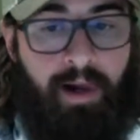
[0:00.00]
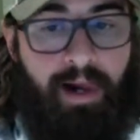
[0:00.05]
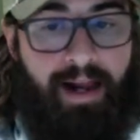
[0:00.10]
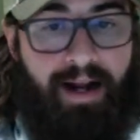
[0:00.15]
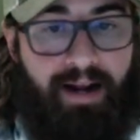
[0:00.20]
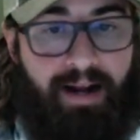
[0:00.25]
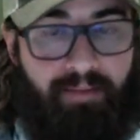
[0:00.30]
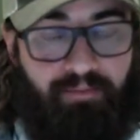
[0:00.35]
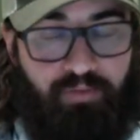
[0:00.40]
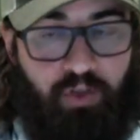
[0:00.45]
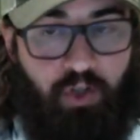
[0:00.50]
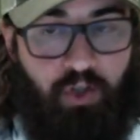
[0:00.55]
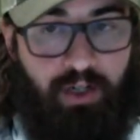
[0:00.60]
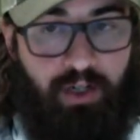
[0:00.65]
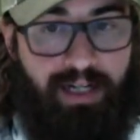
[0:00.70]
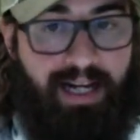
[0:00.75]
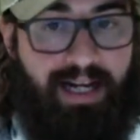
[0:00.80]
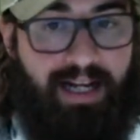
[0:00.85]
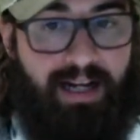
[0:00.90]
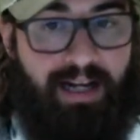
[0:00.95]
um, you're
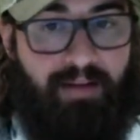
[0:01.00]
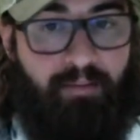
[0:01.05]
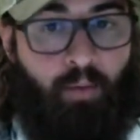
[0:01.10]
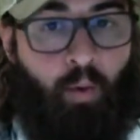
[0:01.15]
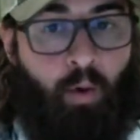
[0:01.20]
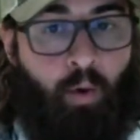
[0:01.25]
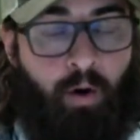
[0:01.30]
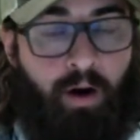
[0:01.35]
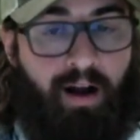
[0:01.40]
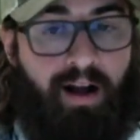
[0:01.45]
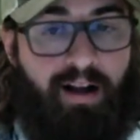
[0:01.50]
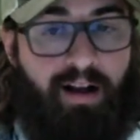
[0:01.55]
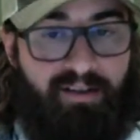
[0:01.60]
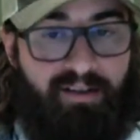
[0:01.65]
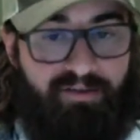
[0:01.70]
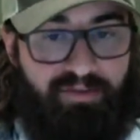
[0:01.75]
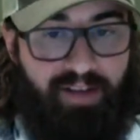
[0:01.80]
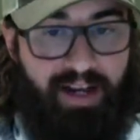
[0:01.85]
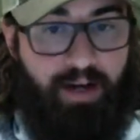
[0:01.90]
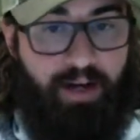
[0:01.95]
getting more
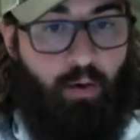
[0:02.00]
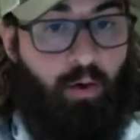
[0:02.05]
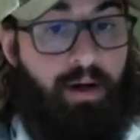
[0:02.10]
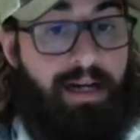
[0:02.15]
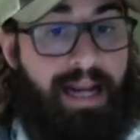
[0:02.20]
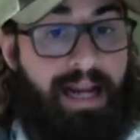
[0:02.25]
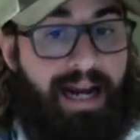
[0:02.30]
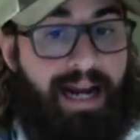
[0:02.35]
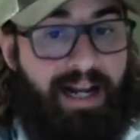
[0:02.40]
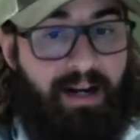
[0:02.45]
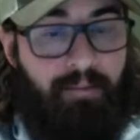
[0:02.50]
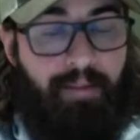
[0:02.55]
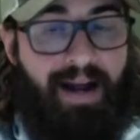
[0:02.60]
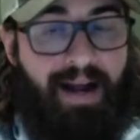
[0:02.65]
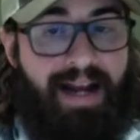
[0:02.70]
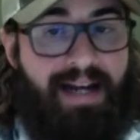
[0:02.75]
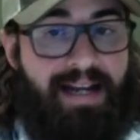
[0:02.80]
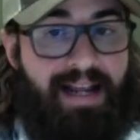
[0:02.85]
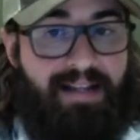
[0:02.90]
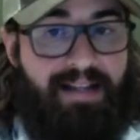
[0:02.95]
of an organic
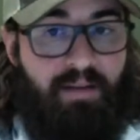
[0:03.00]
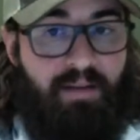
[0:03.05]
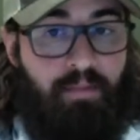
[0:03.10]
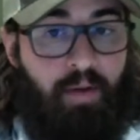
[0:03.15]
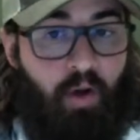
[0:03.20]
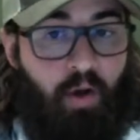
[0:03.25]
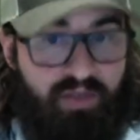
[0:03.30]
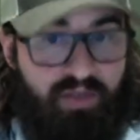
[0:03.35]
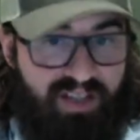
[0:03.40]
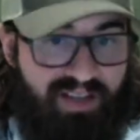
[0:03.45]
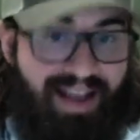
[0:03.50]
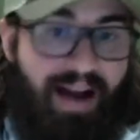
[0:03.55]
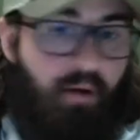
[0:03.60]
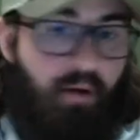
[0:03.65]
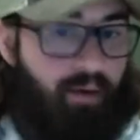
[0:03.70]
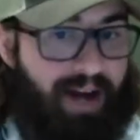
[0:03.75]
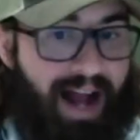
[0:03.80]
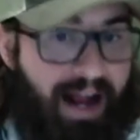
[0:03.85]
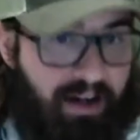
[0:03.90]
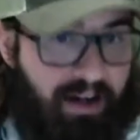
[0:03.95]
bite as opposed to that
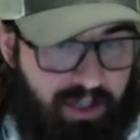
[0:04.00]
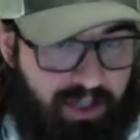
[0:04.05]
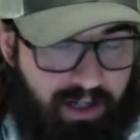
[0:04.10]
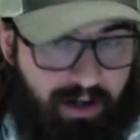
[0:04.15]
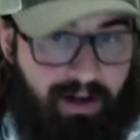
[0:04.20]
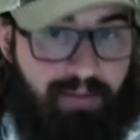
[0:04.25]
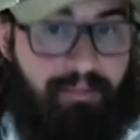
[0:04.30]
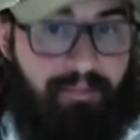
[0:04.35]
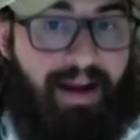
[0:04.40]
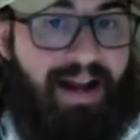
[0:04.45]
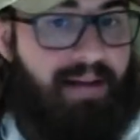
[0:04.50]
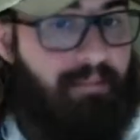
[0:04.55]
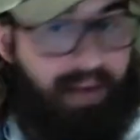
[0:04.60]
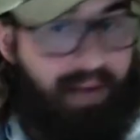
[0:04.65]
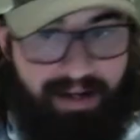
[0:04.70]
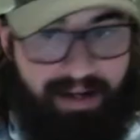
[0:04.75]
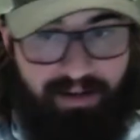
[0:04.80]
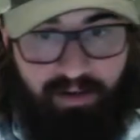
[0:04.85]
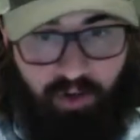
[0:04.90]
reactionary bite by